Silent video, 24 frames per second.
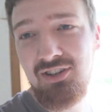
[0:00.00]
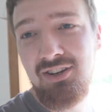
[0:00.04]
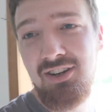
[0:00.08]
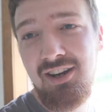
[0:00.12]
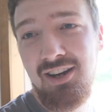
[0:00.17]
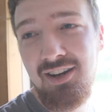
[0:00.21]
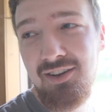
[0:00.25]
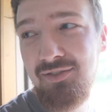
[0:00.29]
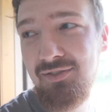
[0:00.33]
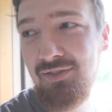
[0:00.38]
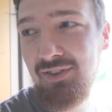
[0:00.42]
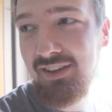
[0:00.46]
it
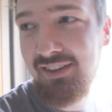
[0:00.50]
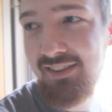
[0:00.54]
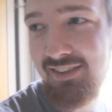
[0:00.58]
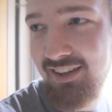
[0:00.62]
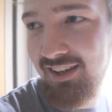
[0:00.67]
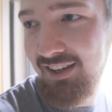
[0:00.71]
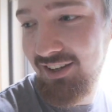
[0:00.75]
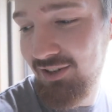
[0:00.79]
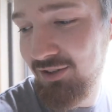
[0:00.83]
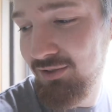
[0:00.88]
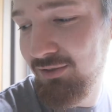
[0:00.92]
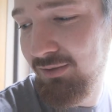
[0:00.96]
off. It's
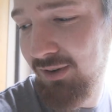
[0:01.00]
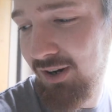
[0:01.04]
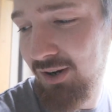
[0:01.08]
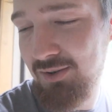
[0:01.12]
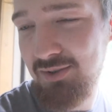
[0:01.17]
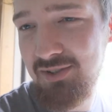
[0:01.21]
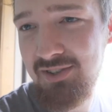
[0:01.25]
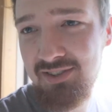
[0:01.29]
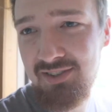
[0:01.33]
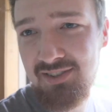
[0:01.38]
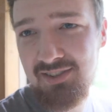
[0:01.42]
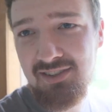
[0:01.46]
like
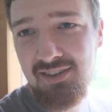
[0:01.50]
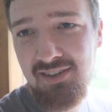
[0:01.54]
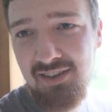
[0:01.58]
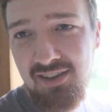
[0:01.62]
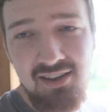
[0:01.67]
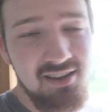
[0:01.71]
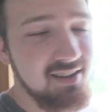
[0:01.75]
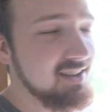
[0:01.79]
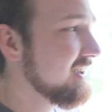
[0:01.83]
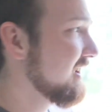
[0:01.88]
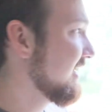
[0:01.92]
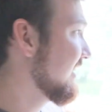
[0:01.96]
gross
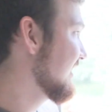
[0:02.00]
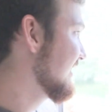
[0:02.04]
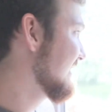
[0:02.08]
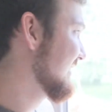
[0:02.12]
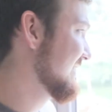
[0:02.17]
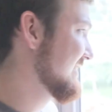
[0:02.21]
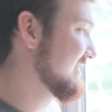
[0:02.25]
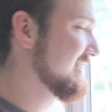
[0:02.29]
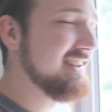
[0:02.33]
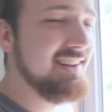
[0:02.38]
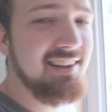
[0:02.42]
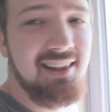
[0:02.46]

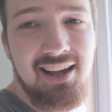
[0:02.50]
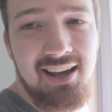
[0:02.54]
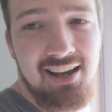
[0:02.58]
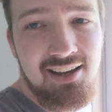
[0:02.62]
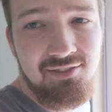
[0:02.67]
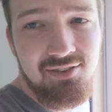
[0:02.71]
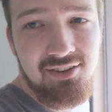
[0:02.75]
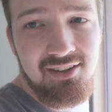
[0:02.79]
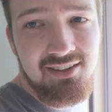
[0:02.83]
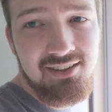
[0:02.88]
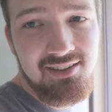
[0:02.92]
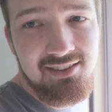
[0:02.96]

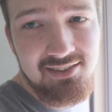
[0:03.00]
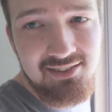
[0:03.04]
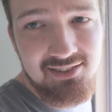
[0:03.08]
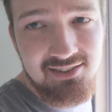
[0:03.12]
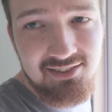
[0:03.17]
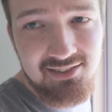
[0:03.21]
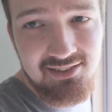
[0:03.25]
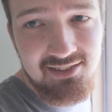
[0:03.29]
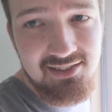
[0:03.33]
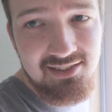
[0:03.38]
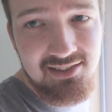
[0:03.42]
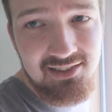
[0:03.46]
saliva,
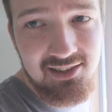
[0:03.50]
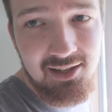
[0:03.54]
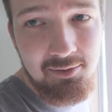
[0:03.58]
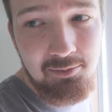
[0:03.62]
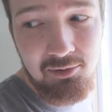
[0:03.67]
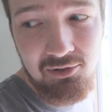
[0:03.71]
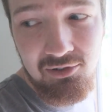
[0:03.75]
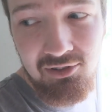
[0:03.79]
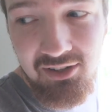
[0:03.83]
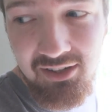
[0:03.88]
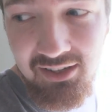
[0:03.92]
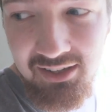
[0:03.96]

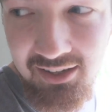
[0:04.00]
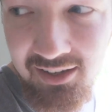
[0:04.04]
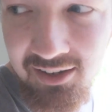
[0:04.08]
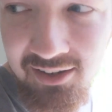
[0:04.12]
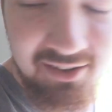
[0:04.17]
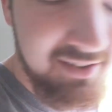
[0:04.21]
slippery,